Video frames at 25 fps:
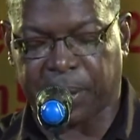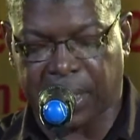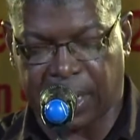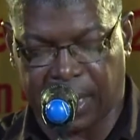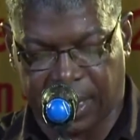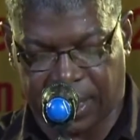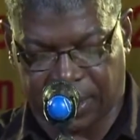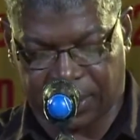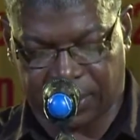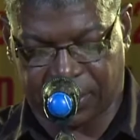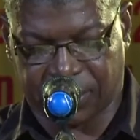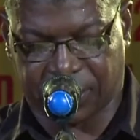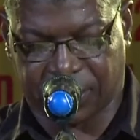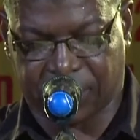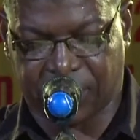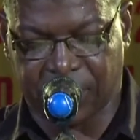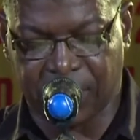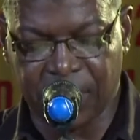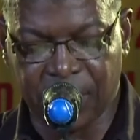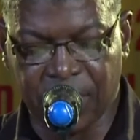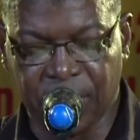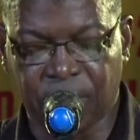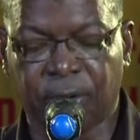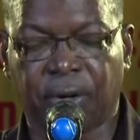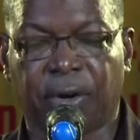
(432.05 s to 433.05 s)
Please,
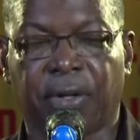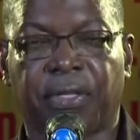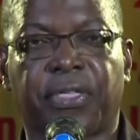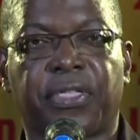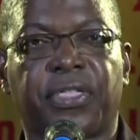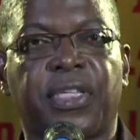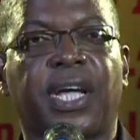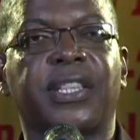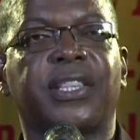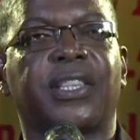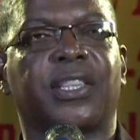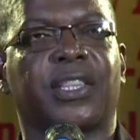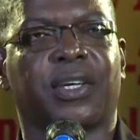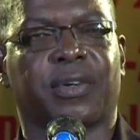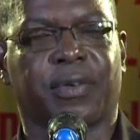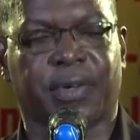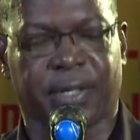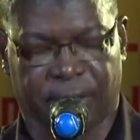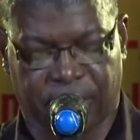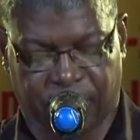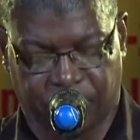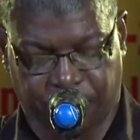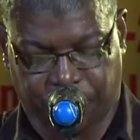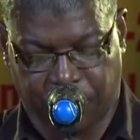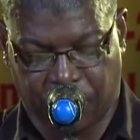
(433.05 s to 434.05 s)
your
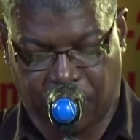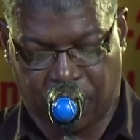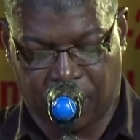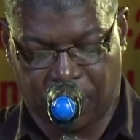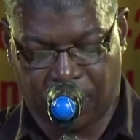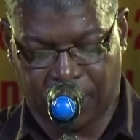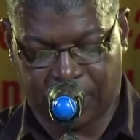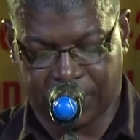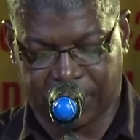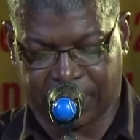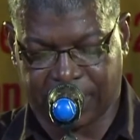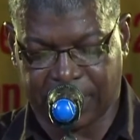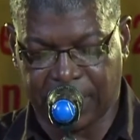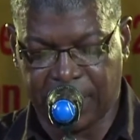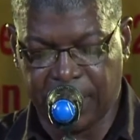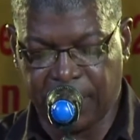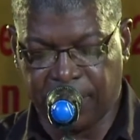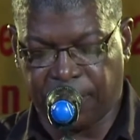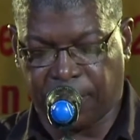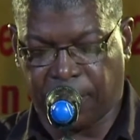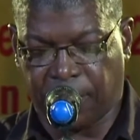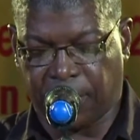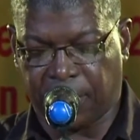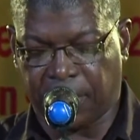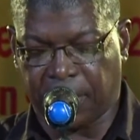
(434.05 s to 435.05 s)
thunderous applause
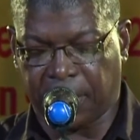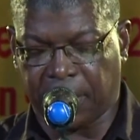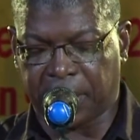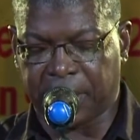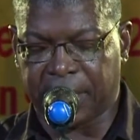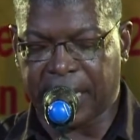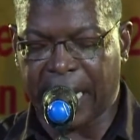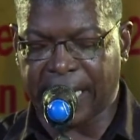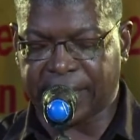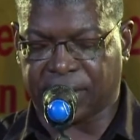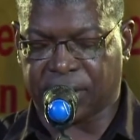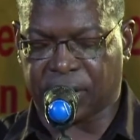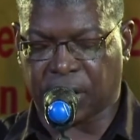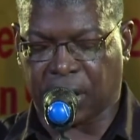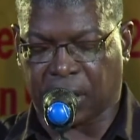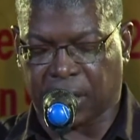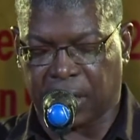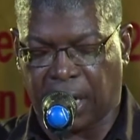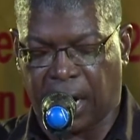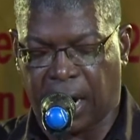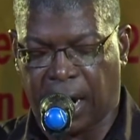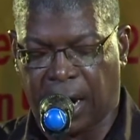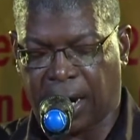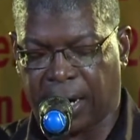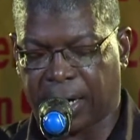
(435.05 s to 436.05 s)
for Ernesta
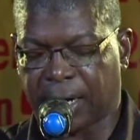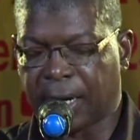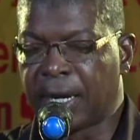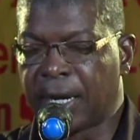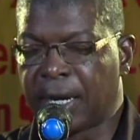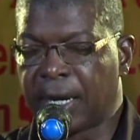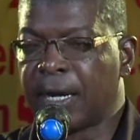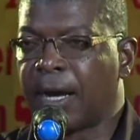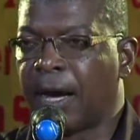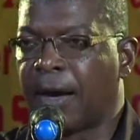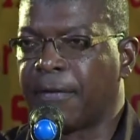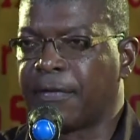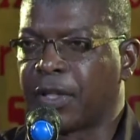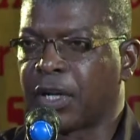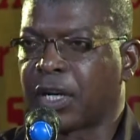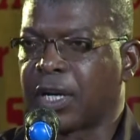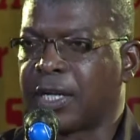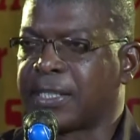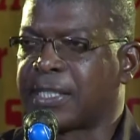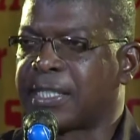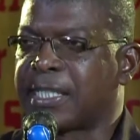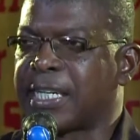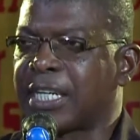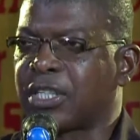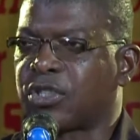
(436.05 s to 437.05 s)
Clark of the
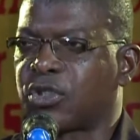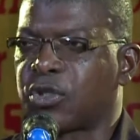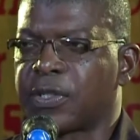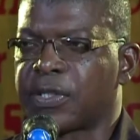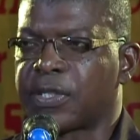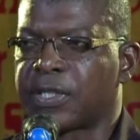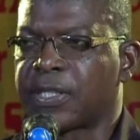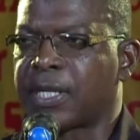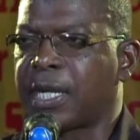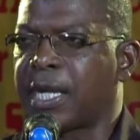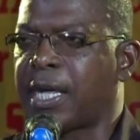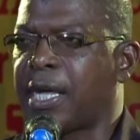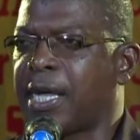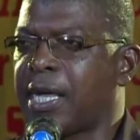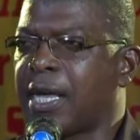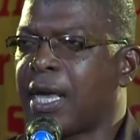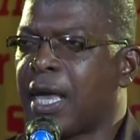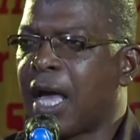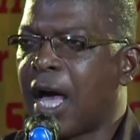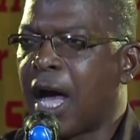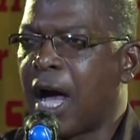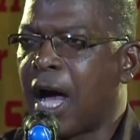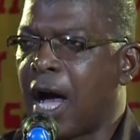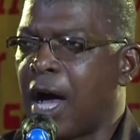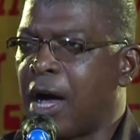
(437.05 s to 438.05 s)

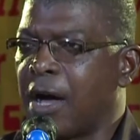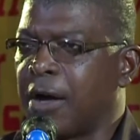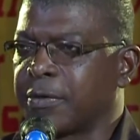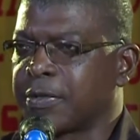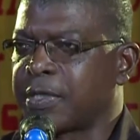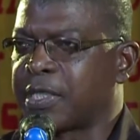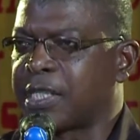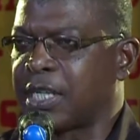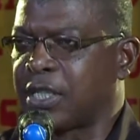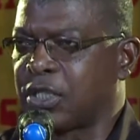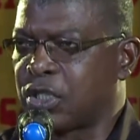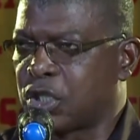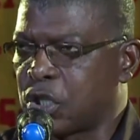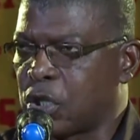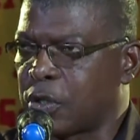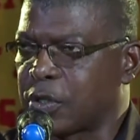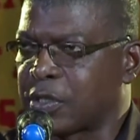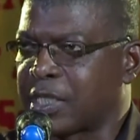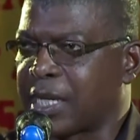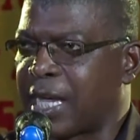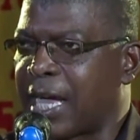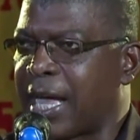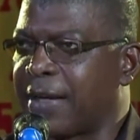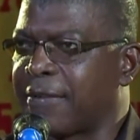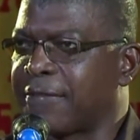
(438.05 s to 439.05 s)
constituency of St.
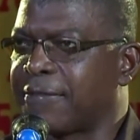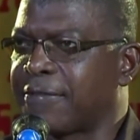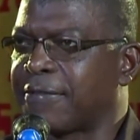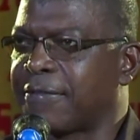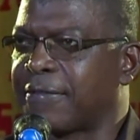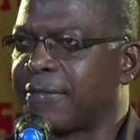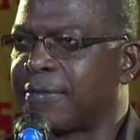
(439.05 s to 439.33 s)
Joseph.